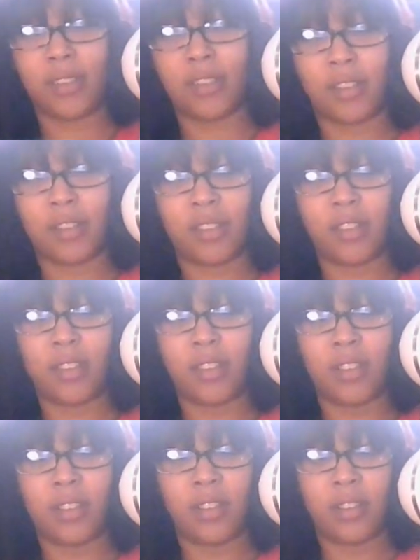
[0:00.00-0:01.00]

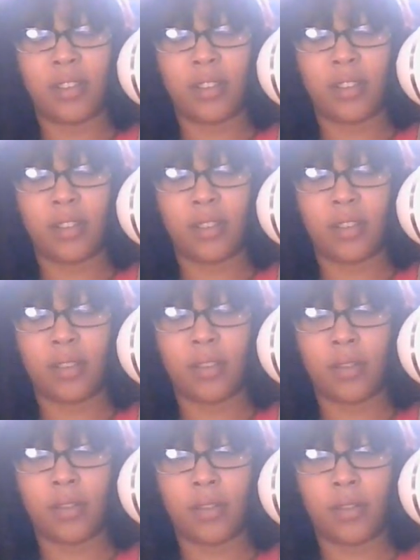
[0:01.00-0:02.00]

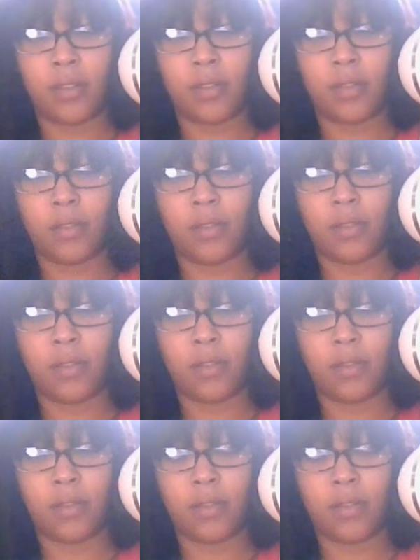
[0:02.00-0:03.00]

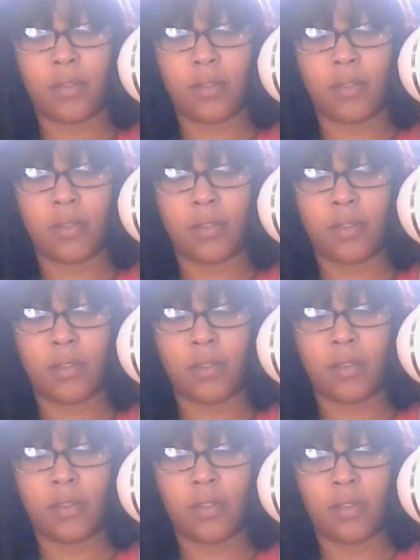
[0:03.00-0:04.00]

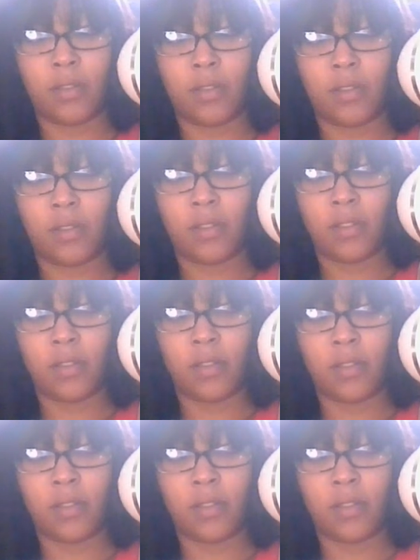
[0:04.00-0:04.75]
[no speech]